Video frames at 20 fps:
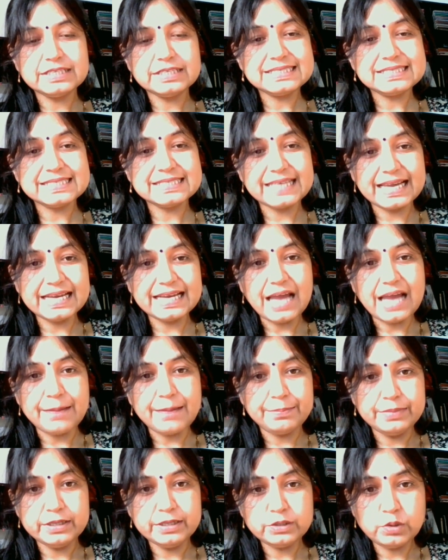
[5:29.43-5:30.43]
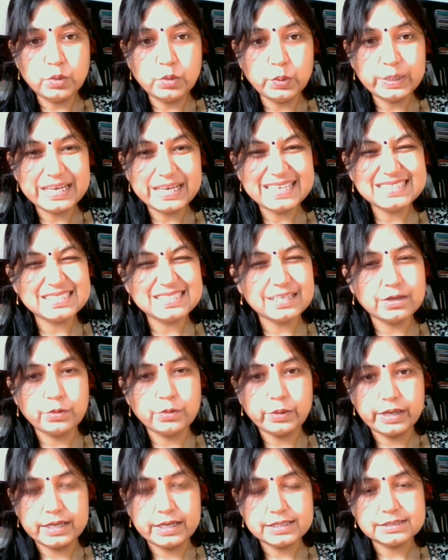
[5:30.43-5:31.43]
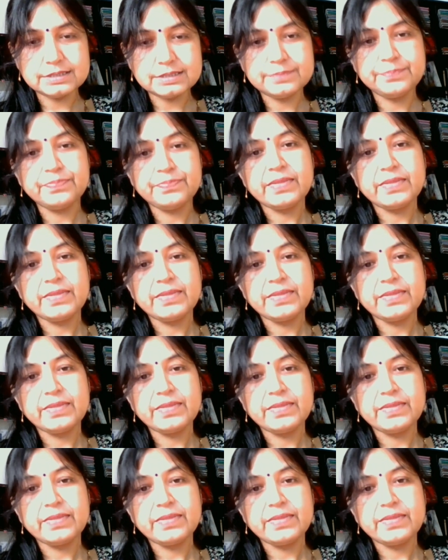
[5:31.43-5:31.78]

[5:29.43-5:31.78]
the second appellate court is erroneous